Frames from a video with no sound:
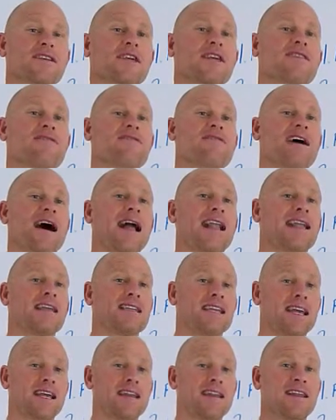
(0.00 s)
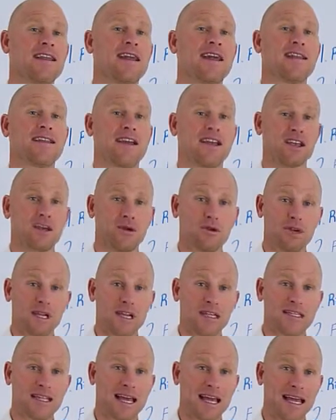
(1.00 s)
invalidated and that you
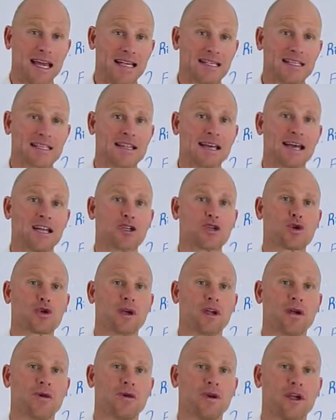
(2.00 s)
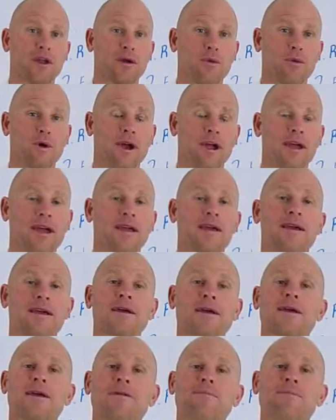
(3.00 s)
need to exit that trade right away.
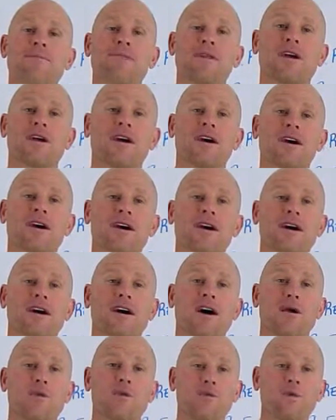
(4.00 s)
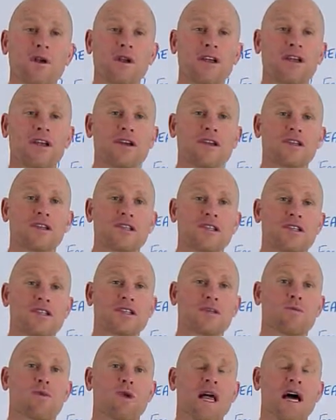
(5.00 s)
A really good
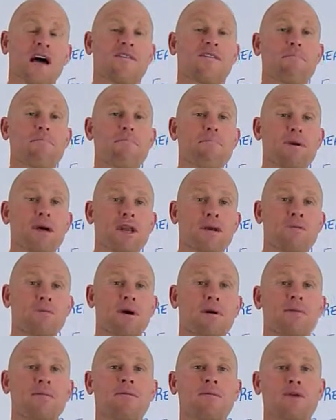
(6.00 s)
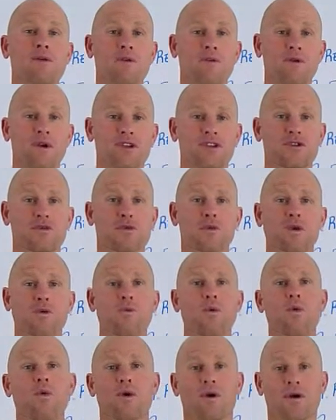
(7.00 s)
system will have a minimum risk
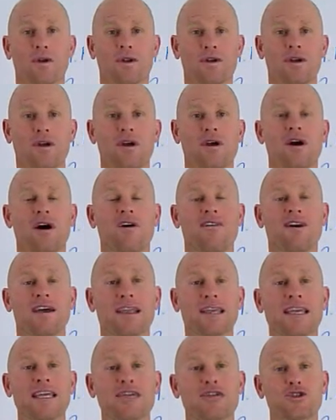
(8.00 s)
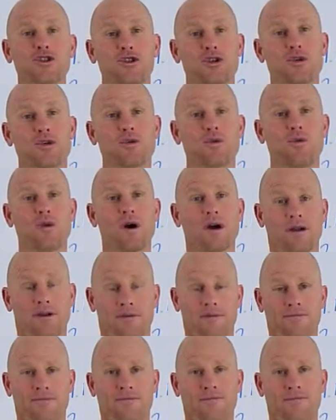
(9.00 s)
reward of at least two to one.